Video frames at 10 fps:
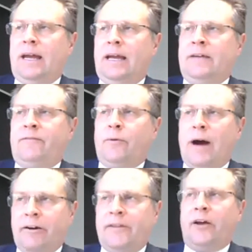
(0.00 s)
if you
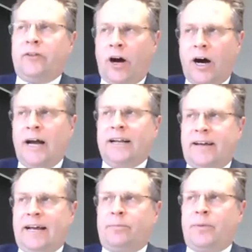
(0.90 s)
are in those higher
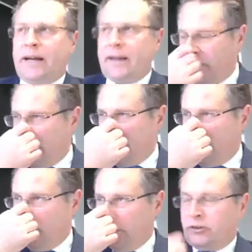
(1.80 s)
tax brackets,
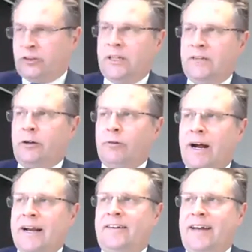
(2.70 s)
you will achieve a
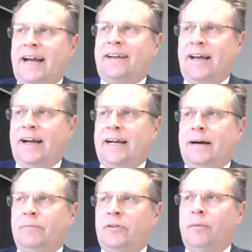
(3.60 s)
greater tax
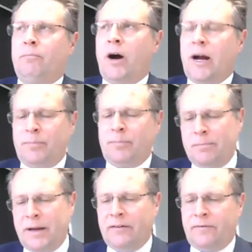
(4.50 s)
outcome. So it might be
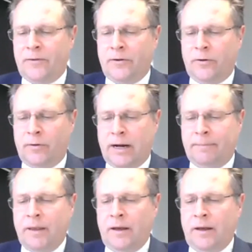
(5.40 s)
better for
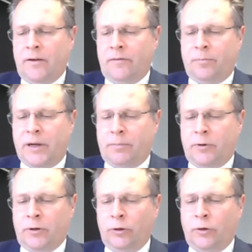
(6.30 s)
people
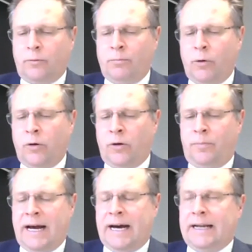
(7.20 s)
to look more
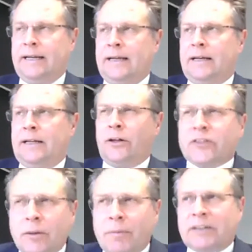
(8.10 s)
about, not
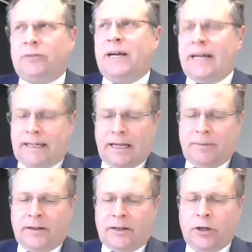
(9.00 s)
so much about
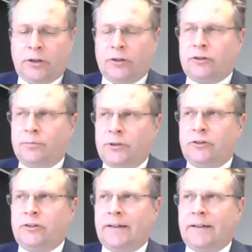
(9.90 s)
claiming the
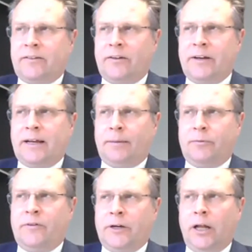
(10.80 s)
co-contribution unless their income's
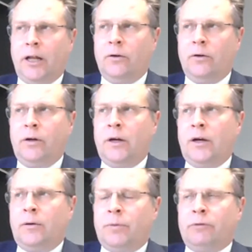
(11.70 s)
very low,
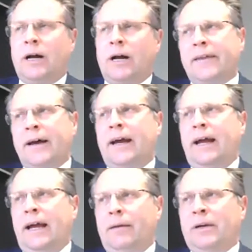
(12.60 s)
but rather
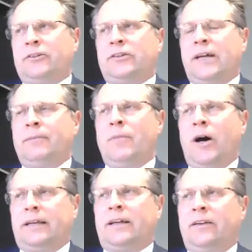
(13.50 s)
how much they might